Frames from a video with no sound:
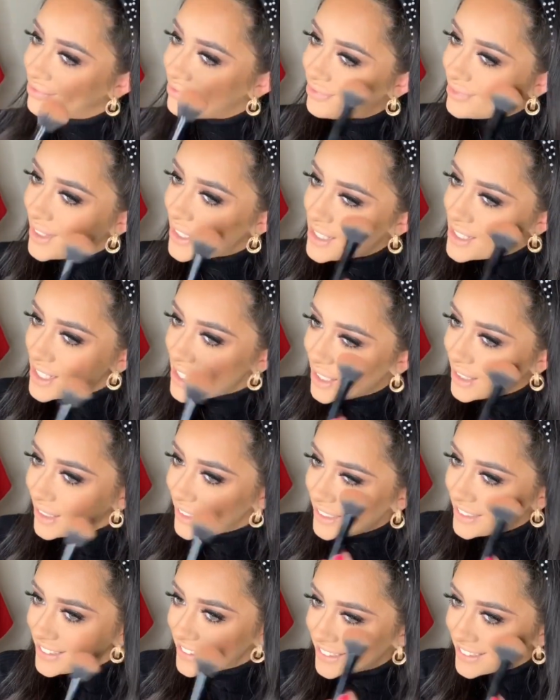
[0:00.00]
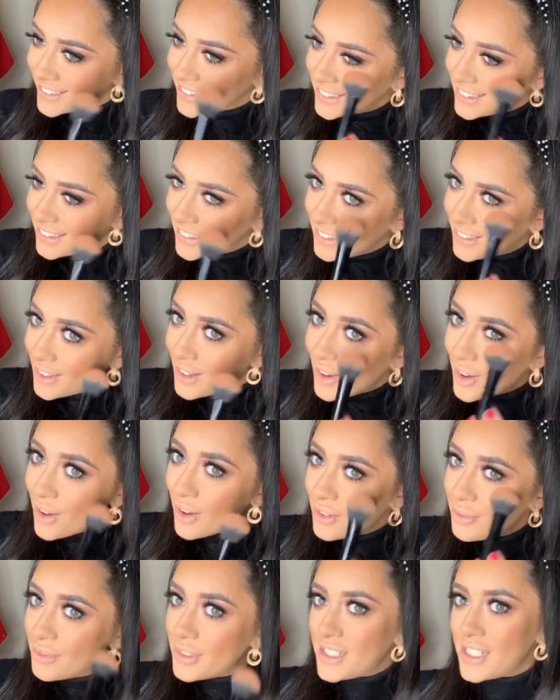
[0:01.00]
the cherries of
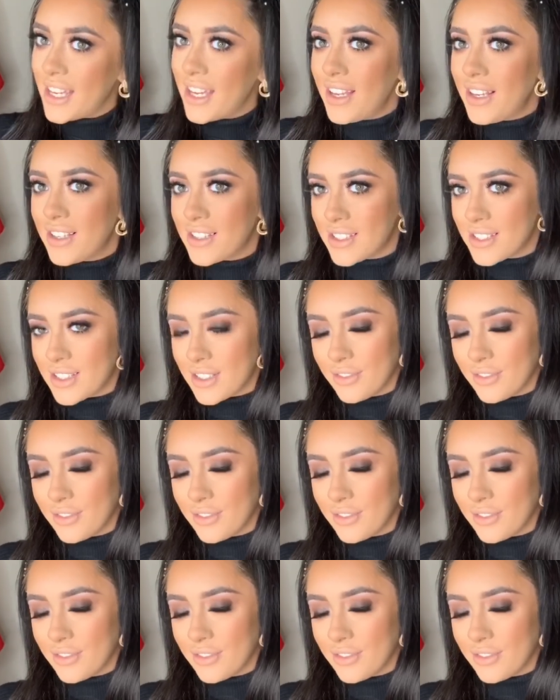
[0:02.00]
my cheeks.